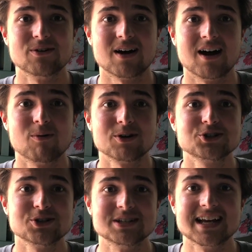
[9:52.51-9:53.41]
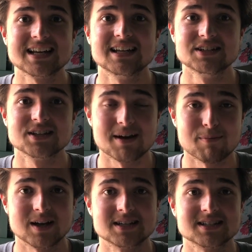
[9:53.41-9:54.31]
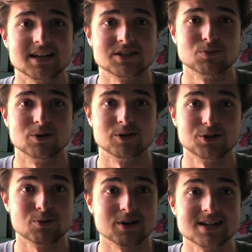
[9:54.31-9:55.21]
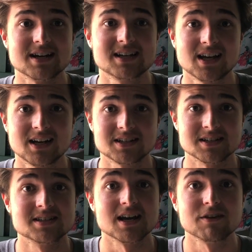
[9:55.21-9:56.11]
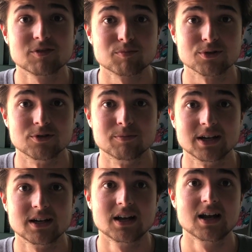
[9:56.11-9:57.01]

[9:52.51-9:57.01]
I want you to get into that mindset to where you are dedicating to self-improvement